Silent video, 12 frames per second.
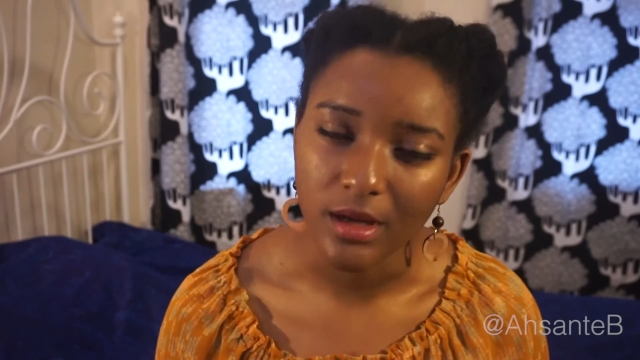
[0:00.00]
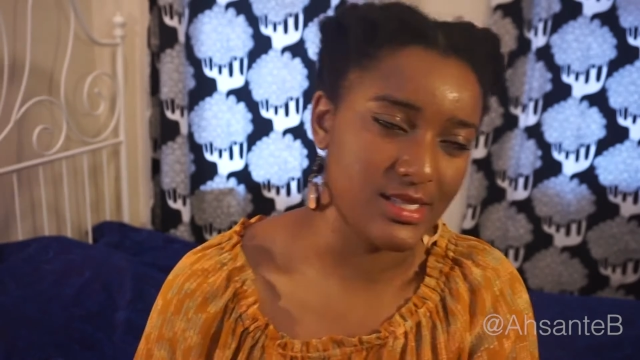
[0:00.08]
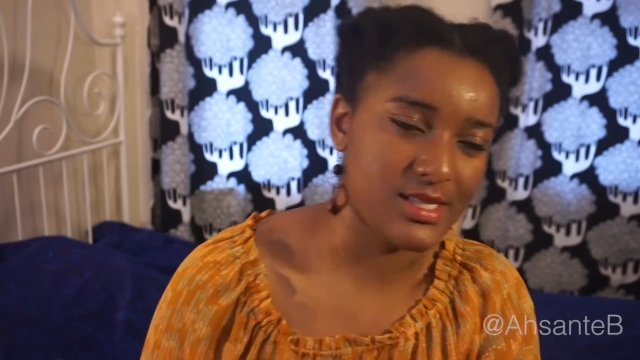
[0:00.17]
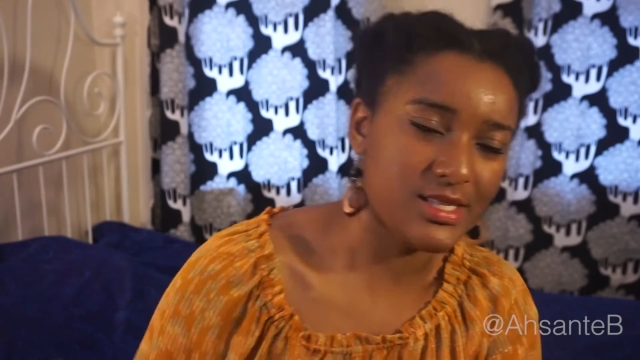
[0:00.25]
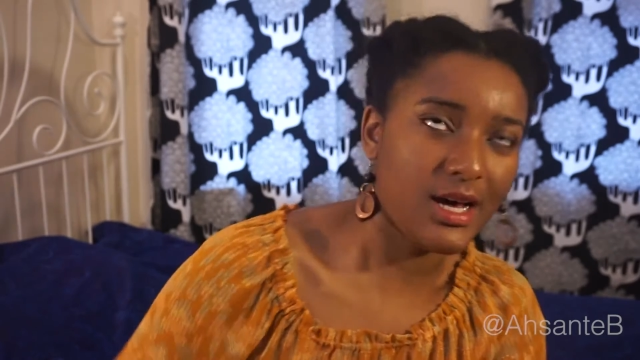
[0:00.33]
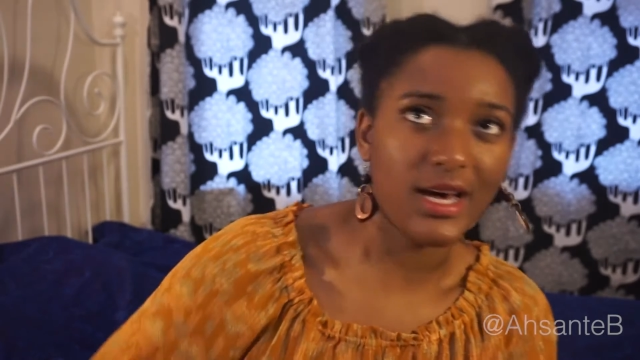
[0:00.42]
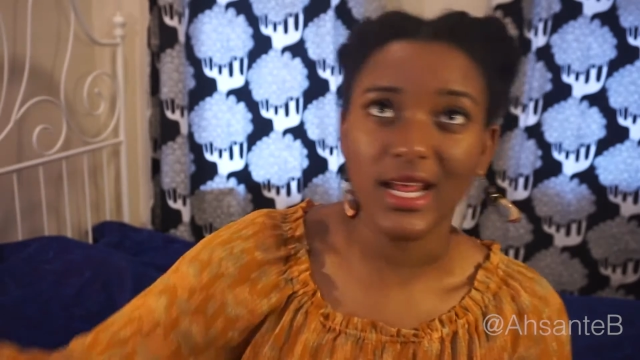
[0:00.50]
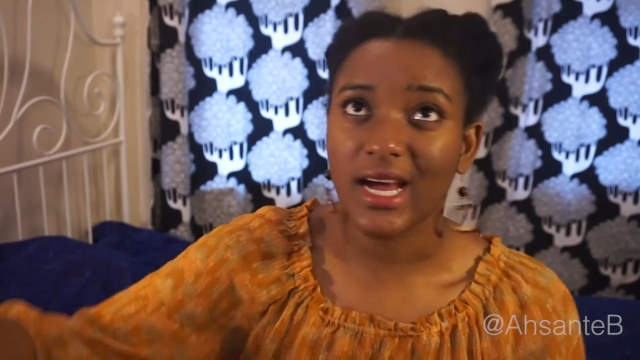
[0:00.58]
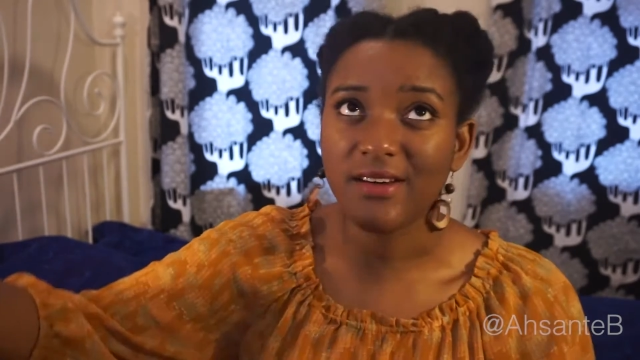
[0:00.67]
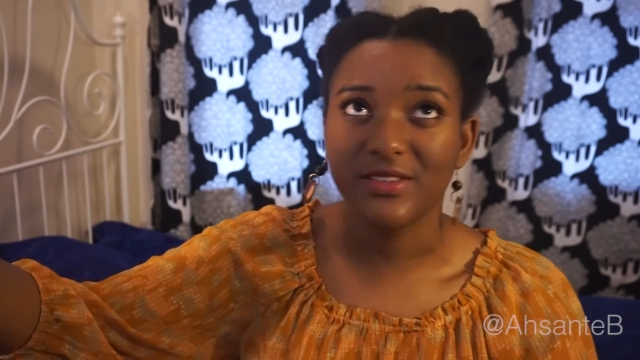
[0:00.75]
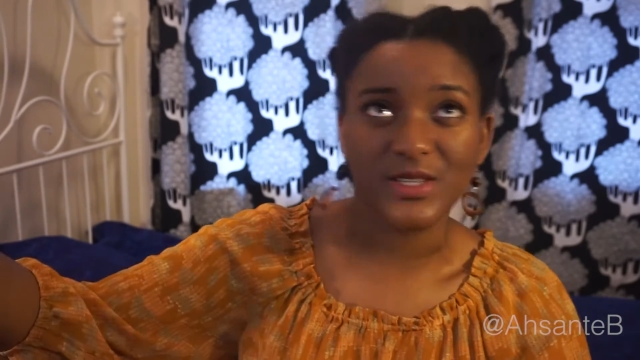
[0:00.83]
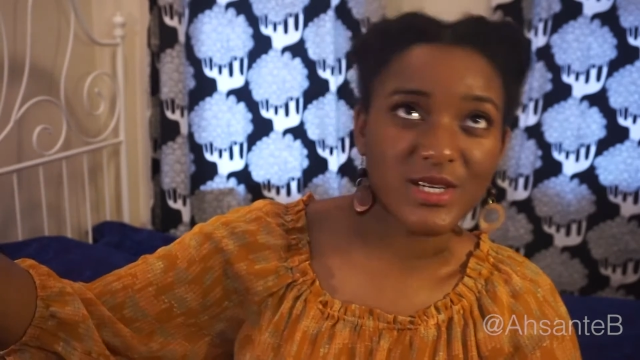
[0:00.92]
the
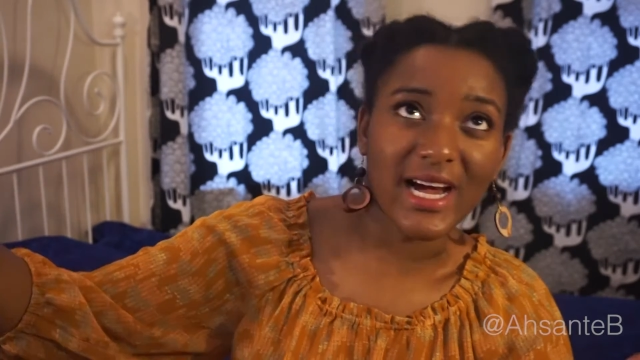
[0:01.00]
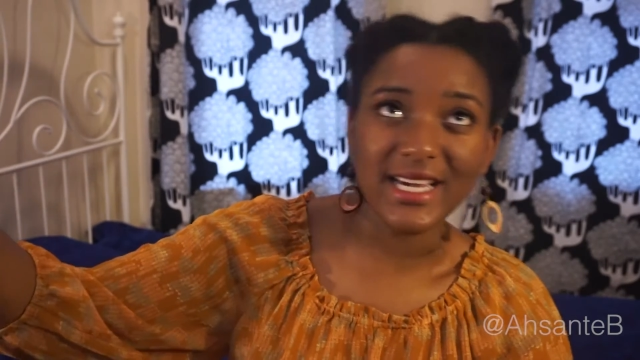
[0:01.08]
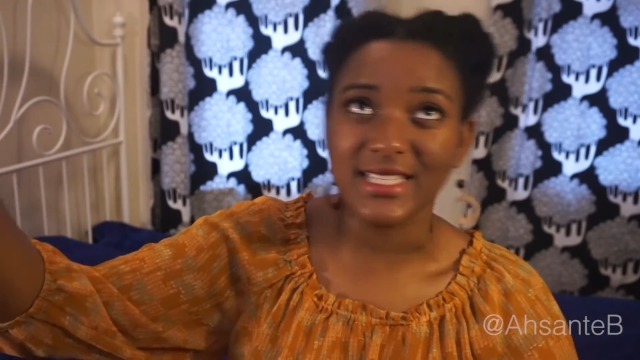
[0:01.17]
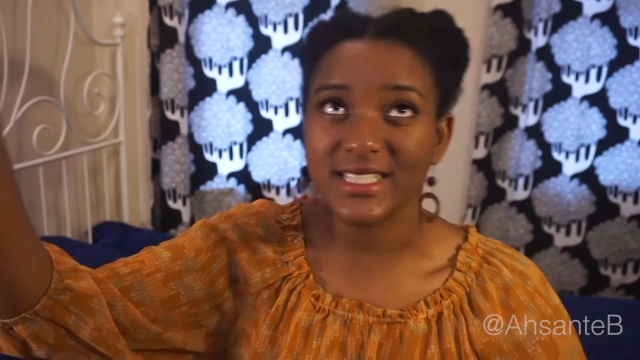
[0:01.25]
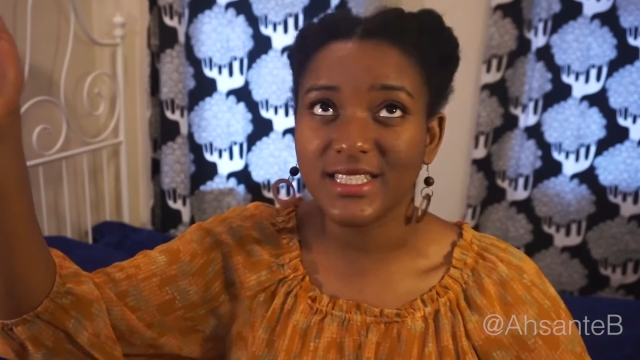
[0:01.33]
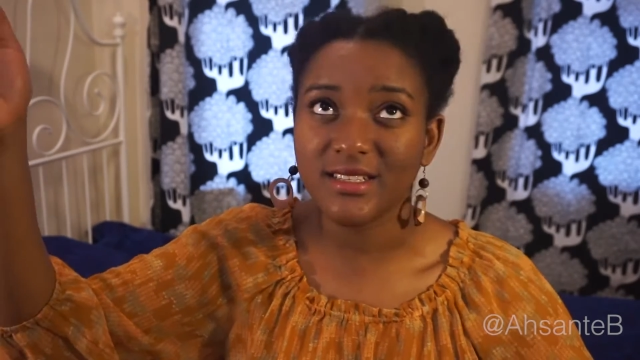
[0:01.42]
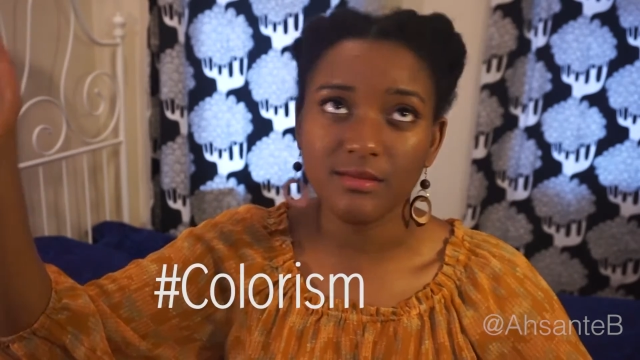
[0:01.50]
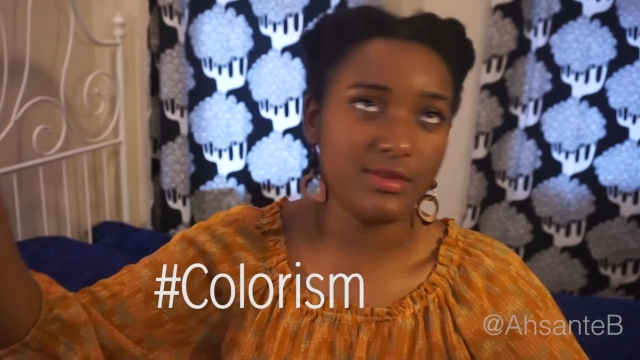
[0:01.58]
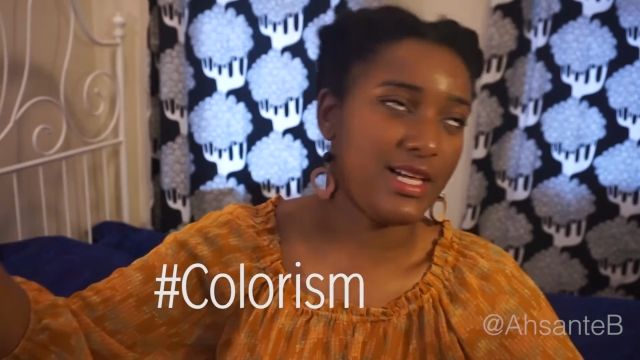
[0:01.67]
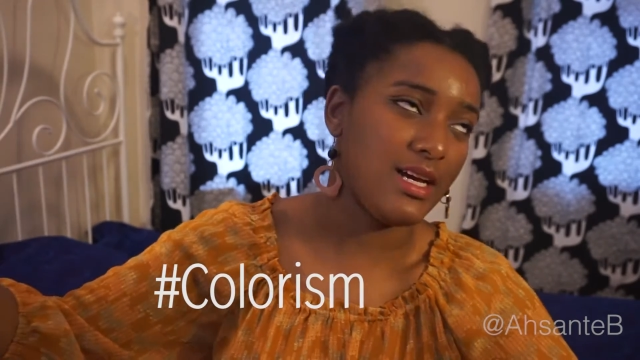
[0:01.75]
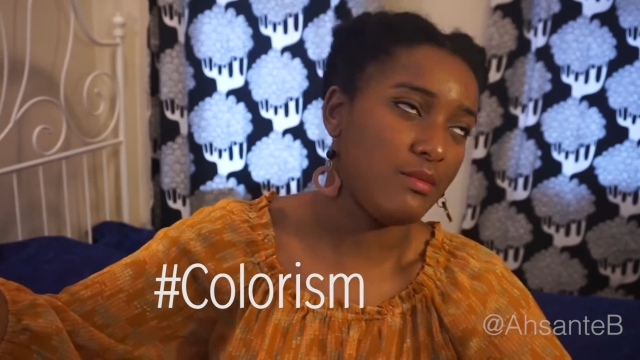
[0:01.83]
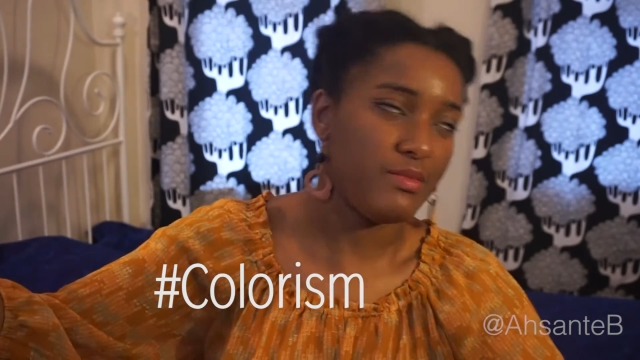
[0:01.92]
sought-after ideal
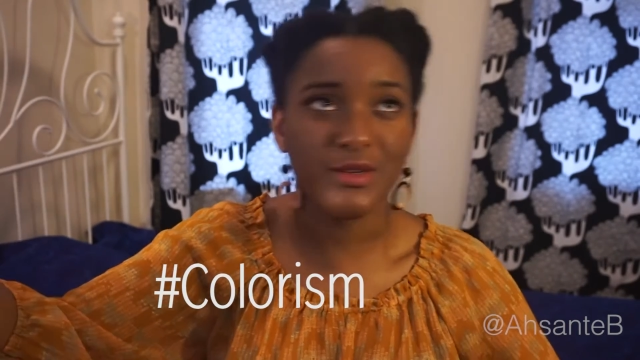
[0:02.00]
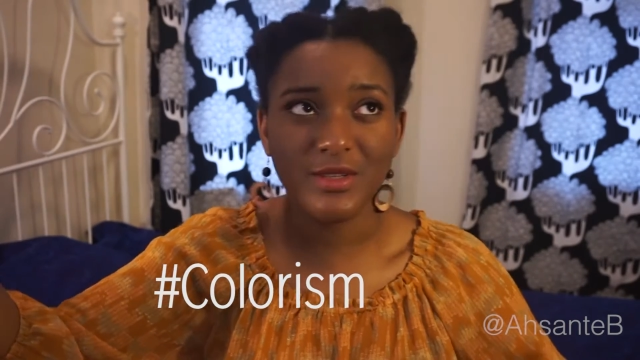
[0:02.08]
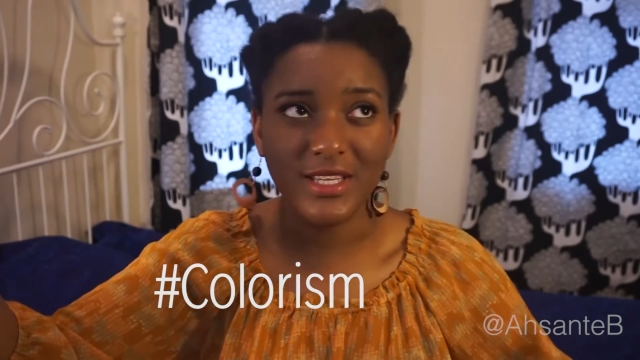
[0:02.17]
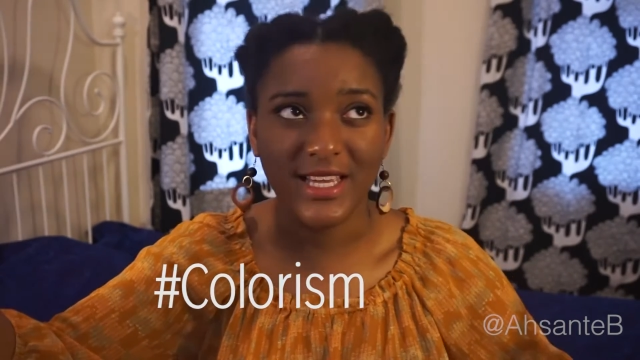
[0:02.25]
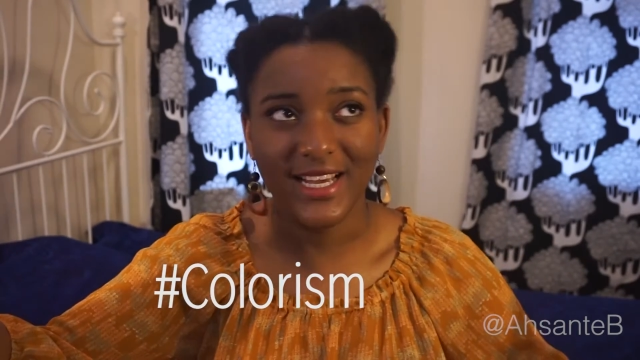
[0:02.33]
black beauty